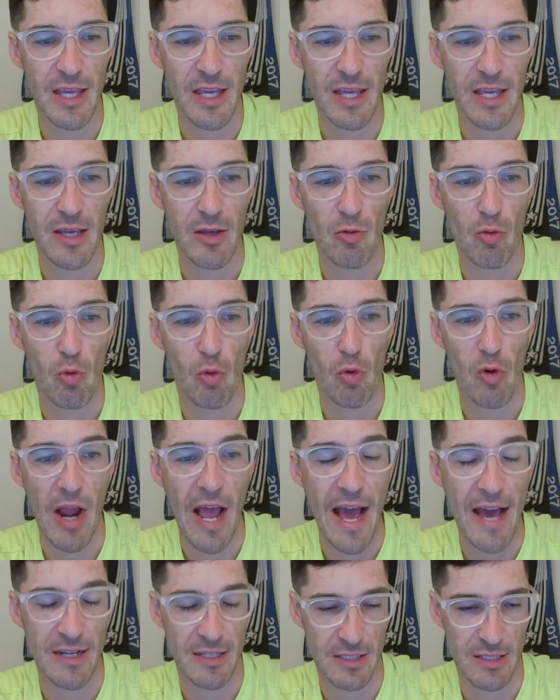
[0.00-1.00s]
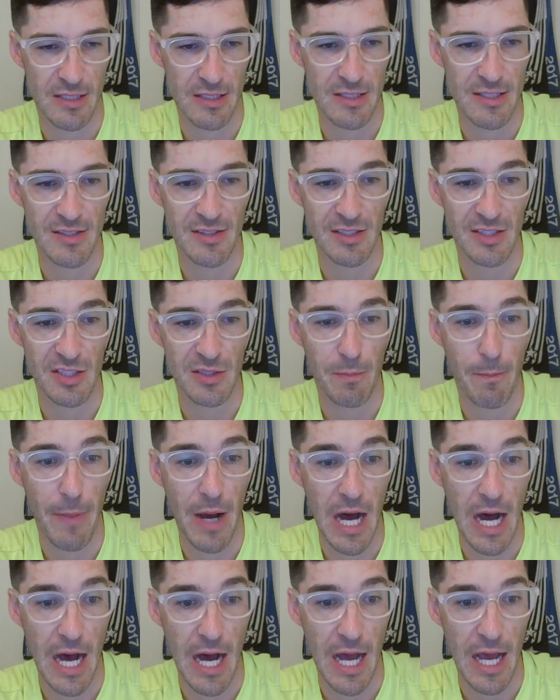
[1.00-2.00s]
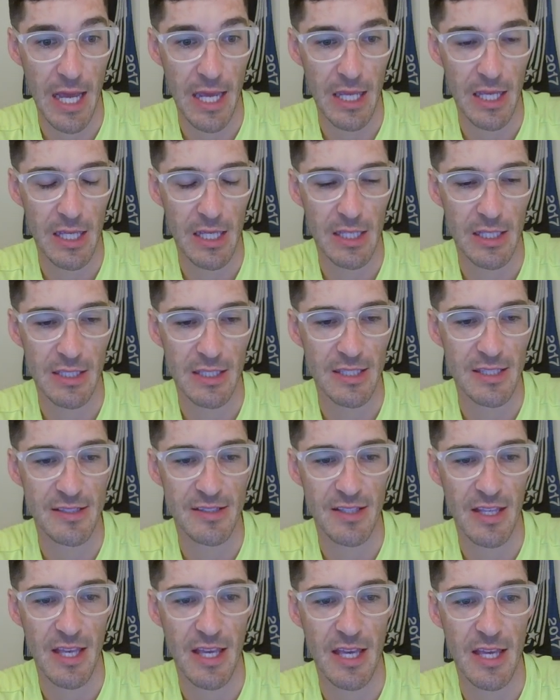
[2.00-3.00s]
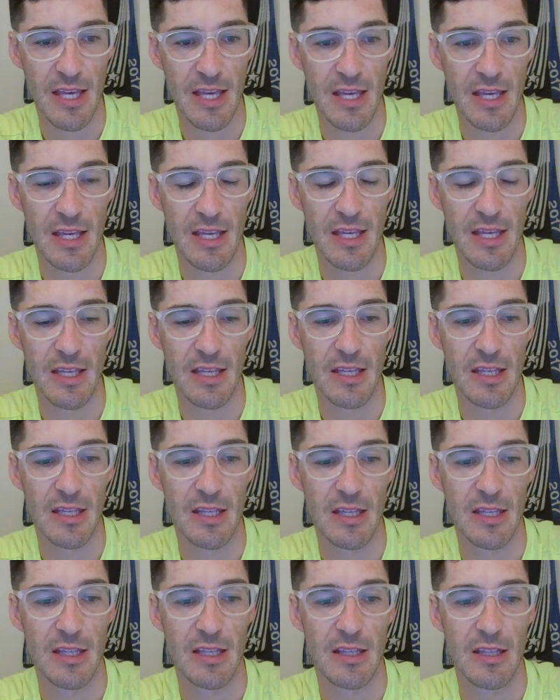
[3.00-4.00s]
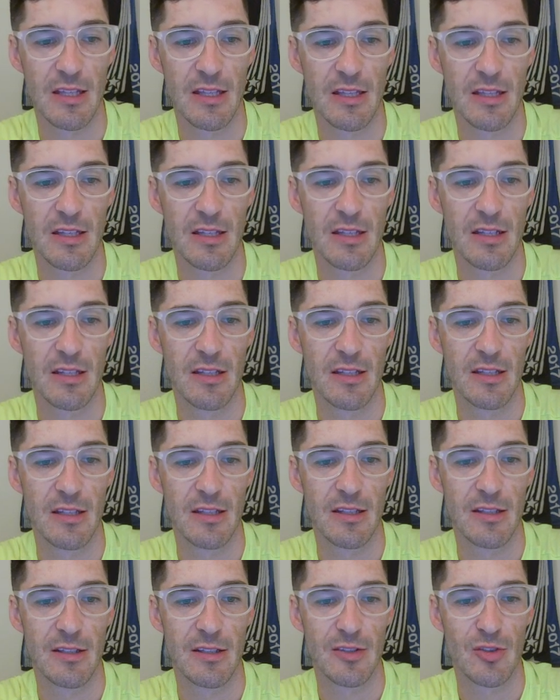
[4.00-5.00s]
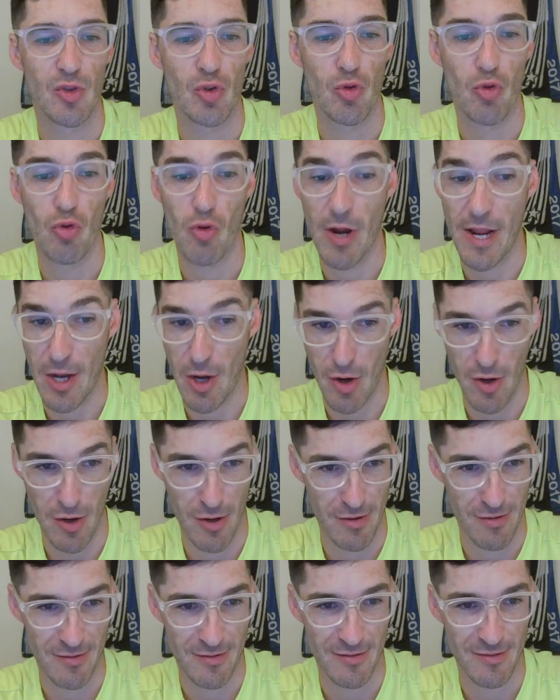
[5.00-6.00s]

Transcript: a rat, is a spy, is a traitor.